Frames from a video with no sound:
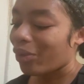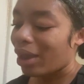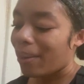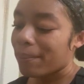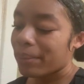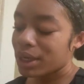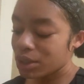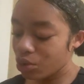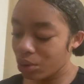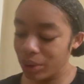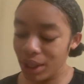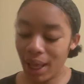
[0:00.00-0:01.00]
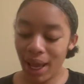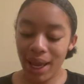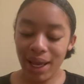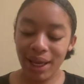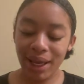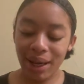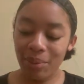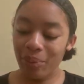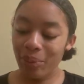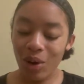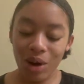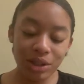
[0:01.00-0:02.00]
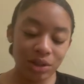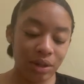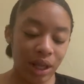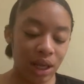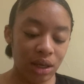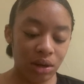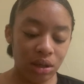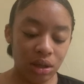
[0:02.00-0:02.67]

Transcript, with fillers: But it's going to be like, but also like,